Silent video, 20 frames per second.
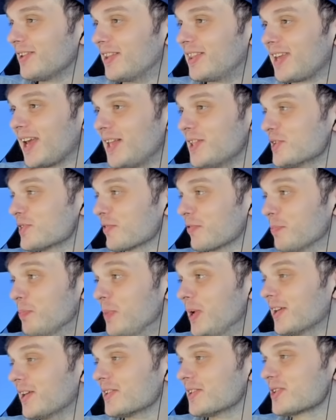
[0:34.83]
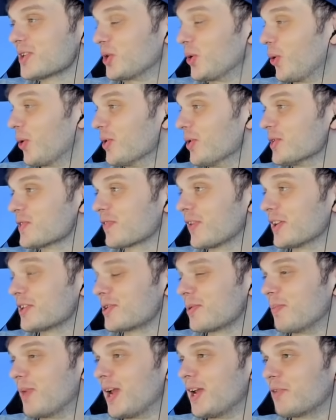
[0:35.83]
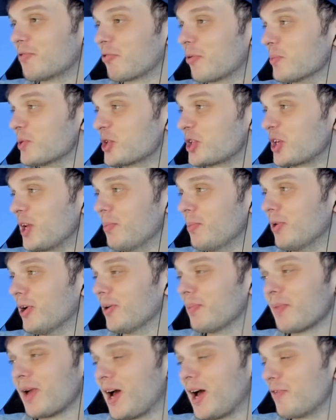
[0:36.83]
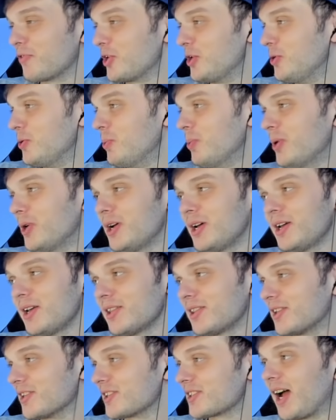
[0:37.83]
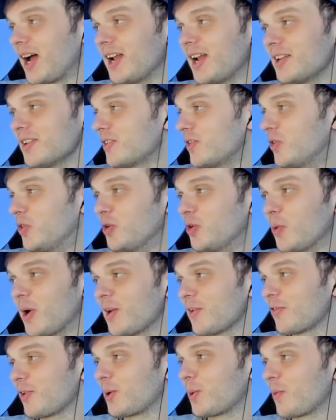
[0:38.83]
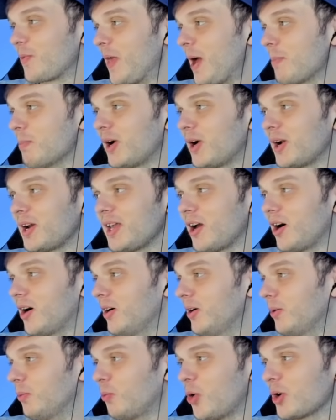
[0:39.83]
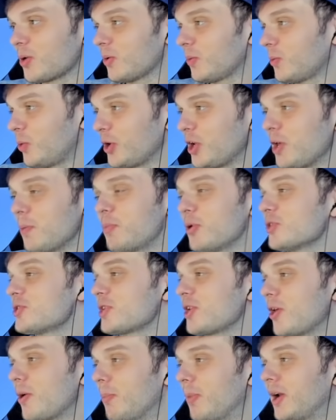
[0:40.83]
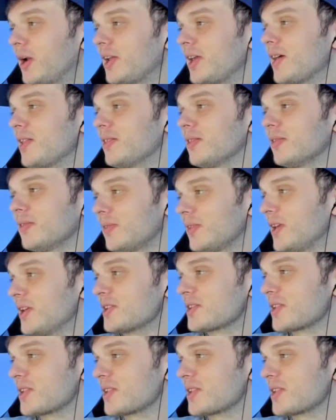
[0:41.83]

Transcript: tens of millions of dollars that you made from Shiba. Have you decided to do anything with that money? Uh, what What are you putting your money in these